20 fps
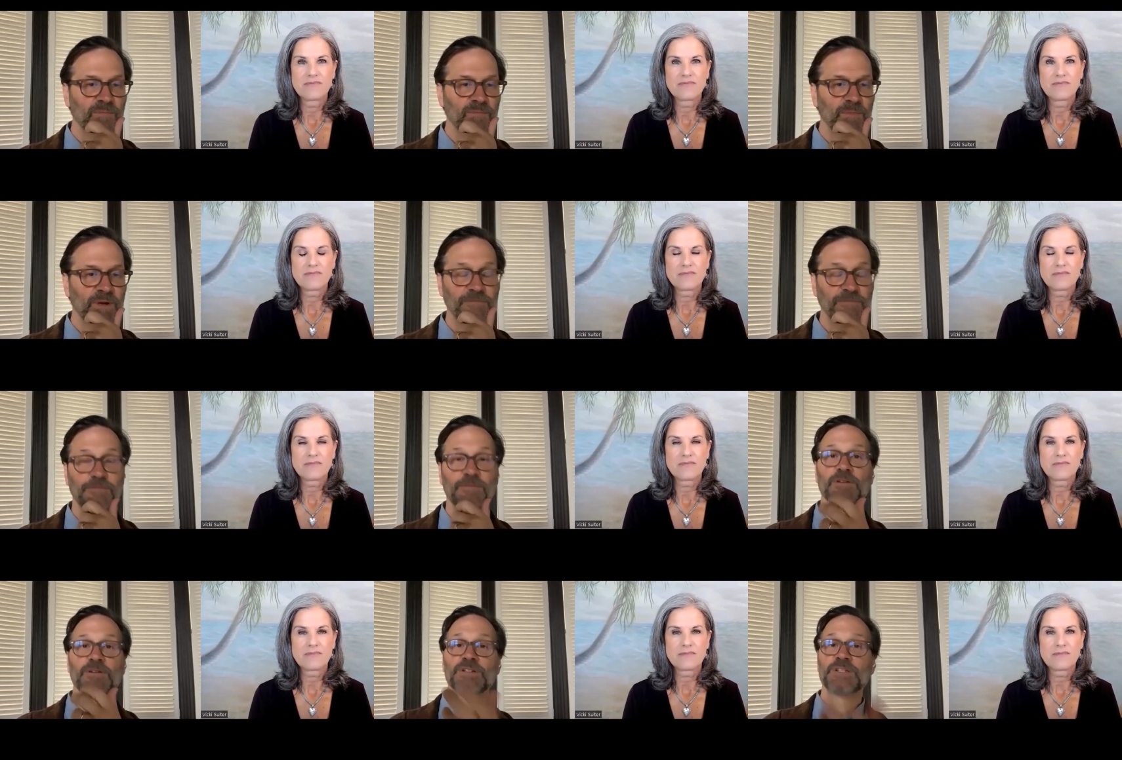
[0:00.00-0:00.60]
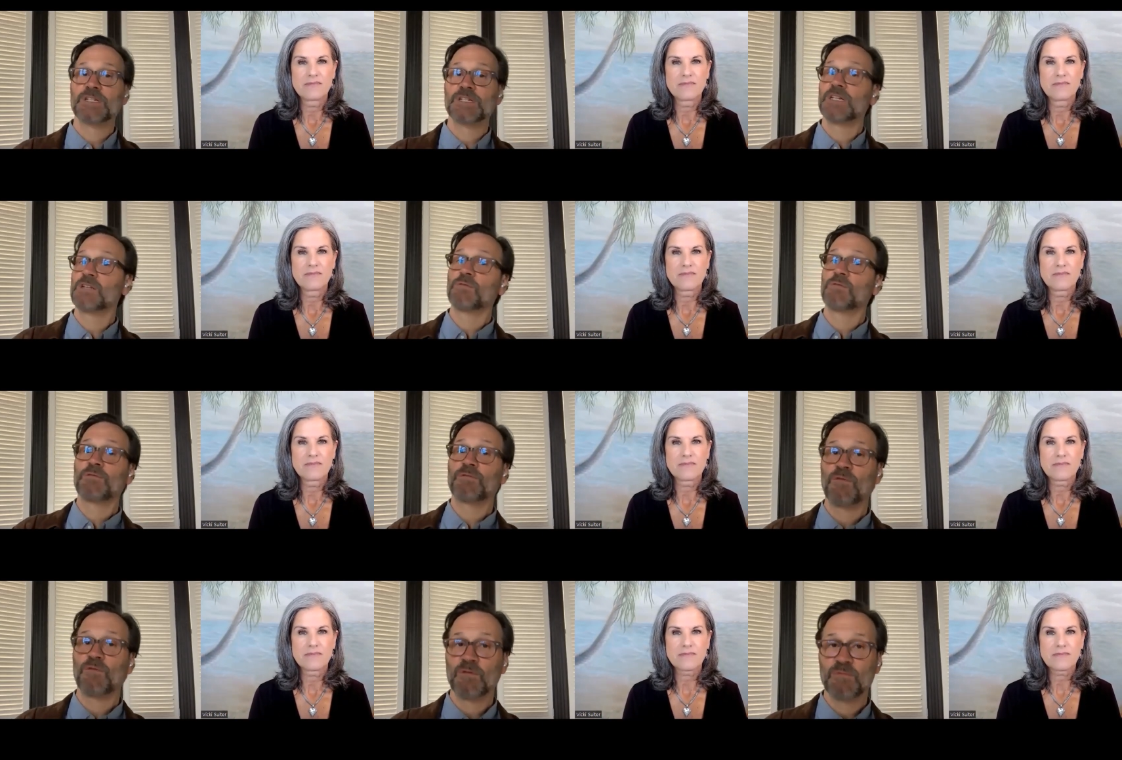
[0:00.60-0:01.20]
Speaker 1: my first
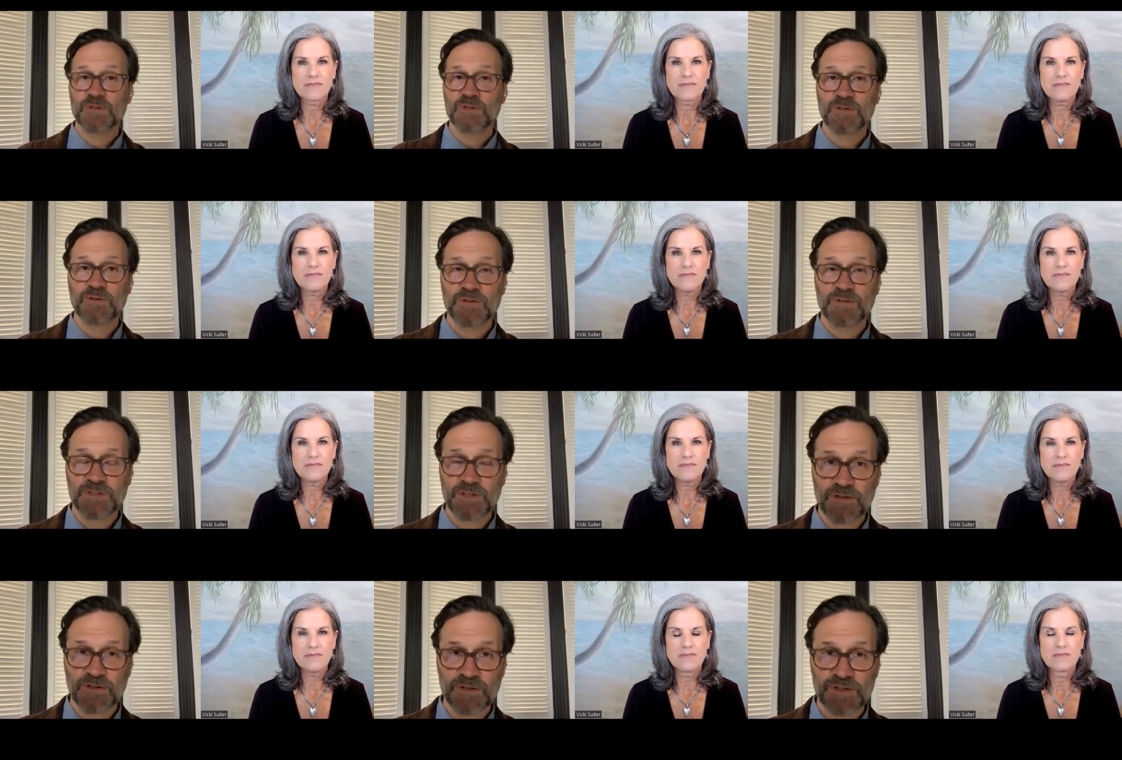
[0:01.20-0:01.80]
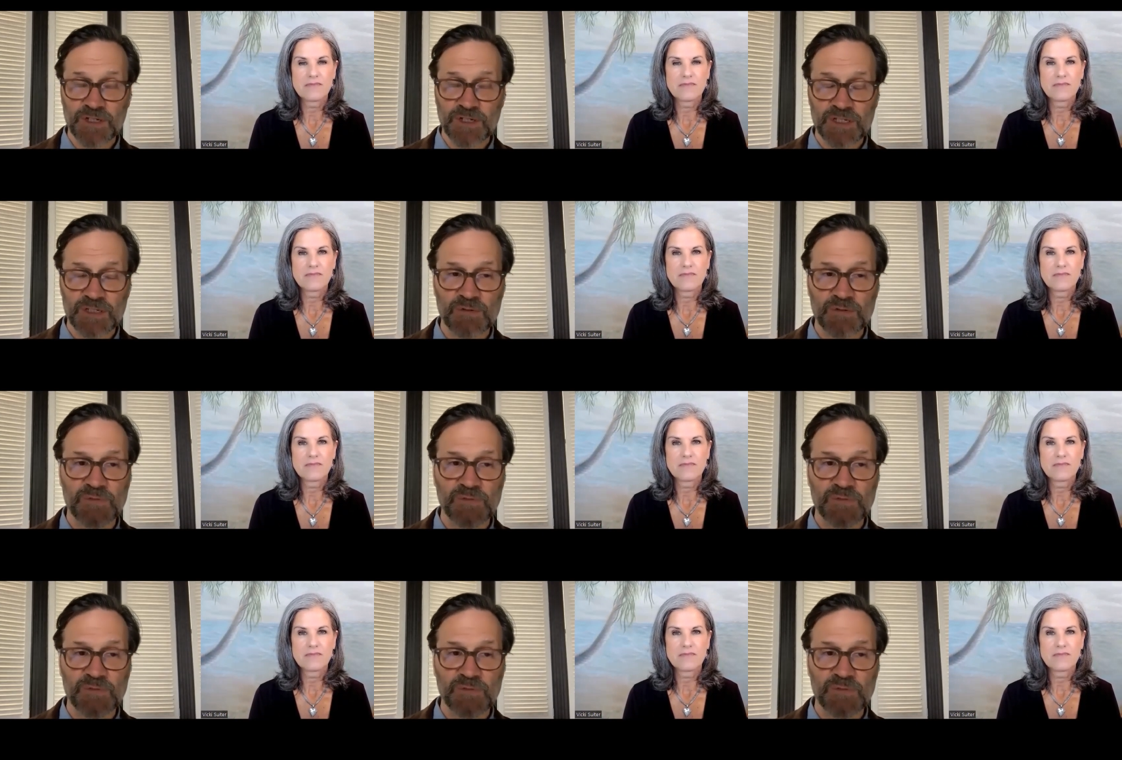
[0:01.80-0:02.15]
stint with Forde Mazzola Associates